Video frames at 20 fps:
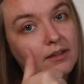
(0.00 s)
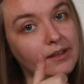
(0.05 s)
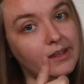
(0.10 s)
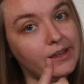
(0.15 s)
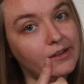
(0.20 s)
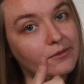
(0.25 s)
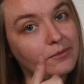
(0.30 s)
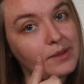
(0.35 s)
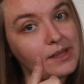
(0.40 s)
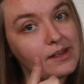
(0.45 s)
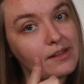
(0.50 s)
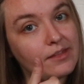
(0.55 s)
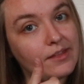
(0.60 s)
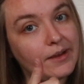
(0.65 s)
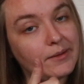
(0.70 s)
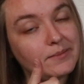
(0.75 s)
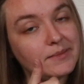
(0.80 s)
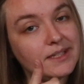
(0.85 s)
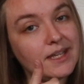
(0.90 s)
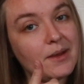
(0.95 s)
Give me a
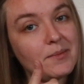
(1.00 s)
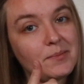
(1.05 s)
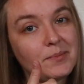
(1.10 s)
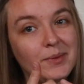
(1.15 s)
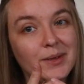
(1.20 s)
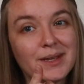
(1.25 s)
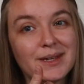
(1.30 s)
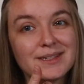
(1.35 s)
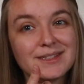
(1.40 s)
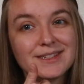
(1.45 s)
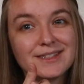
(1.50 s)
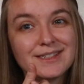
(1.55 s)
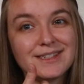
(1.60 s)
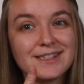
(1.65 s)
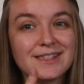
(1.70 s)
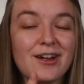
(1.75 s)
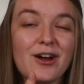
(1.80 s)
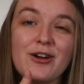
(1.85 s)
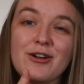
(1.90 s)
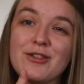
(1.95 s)
thumbs up because it's
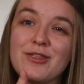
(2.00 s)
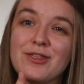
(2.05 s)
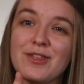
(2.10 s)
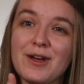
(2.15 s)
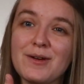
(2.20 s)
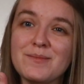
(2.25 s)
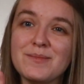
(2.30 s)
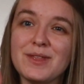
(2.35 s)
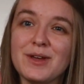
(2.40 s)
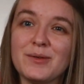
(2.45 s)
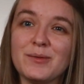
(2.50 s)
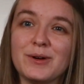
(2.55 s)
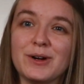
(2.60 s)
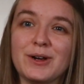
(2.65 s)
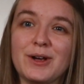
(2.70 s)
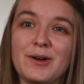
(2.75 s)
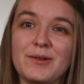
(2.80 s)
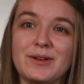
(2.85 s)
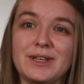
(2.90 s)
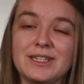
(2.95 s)
our thumb that we're
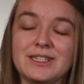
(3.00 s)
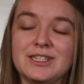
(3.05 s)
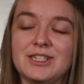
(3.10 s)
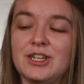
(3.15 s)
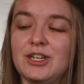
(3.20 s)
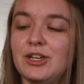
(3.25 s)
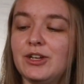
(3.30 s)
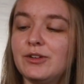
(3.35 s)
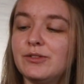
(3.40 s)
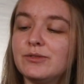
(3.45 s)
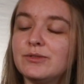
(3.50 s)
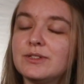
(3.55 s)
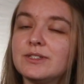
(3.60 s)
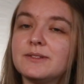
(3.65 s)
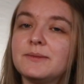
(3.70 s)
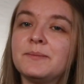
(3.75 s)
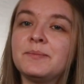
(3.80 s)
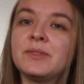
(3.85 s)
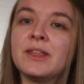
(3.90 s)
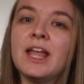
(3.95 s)
going to use.
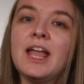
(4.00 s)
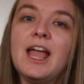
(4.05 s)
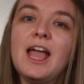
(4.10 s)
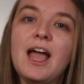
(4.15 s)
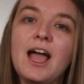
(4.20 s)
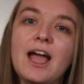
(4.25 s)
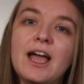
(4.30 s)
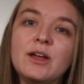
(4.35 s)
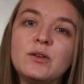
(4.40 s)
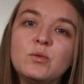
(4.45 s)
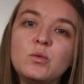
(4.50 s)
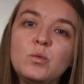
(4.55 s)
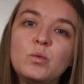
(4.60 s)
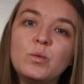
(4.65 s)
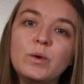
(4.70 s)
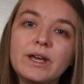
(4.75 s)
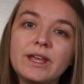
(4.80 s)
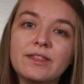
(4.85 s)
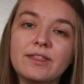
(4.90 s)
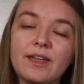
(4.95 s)
And
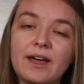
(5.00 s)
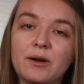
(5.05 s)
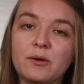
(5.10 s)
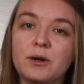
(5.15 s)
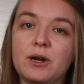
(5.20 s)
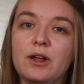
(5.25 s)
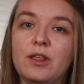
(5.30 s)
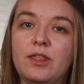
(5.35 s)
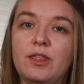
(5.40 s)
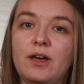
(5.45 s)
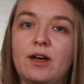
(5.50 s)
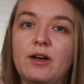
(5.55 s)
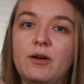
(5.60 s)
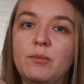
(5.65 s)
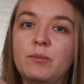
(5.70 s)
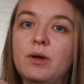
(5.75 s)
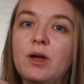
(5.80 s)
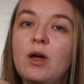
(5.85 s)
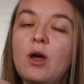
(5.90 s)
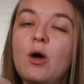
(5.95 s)
with our
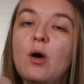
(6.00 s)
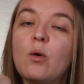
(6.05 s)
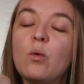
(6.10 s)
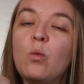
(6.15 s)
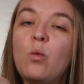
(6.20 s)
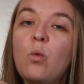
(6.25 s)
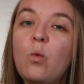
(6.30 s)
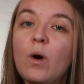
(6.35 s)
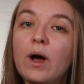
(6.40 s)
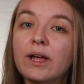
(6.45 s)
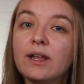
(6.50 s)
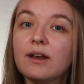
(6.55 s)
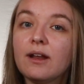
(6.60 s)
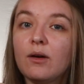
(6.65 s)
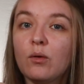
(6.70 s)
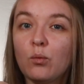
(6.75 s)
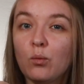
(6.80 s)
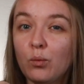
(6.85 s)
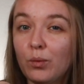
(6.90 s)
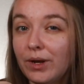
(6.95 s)
thumb, what
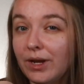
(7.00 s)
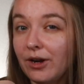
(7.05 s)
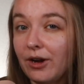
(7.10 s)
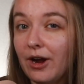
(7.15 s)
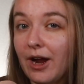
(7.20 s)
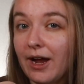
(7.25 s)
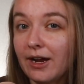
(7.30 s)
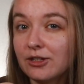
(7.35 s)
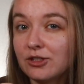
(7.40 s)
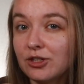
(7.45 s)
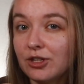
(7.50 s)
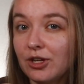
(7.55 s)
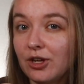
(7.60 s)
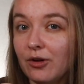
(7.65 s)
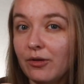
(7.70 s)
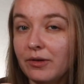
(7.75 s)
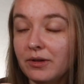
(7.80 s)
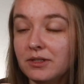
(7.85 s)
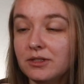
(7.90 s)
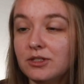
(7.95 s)
we are actually
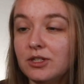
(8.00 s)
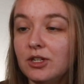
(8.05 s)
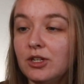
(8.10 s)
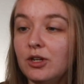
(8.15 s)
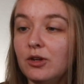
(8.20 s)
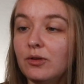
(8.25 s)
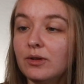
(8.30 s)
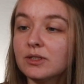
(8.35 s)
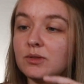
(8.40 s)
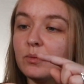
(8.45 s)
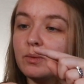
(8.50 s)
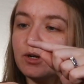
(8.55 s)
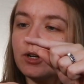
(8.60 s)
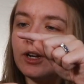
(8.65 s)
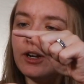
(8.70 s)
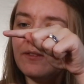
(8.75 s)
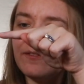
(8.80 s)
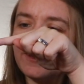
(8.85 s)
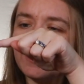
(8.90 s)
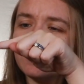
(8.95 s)
going to do is we're
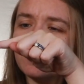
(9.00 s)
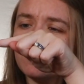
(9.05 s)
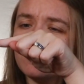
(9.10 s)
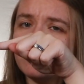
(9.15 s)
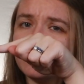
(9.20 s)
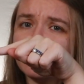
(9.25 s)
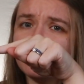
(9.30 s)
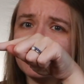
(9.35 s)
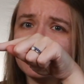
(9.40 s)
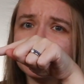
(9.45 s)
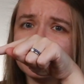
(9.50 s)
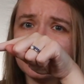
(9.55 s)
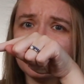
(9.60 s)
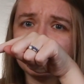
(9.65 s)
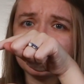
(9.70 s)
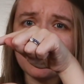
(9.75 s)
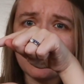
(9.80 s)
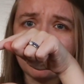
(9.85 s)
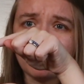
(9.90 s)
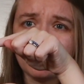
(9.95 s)
going to find the very tip
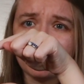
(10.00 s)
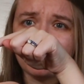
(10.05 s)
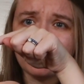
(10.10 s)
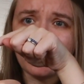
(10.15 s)
top of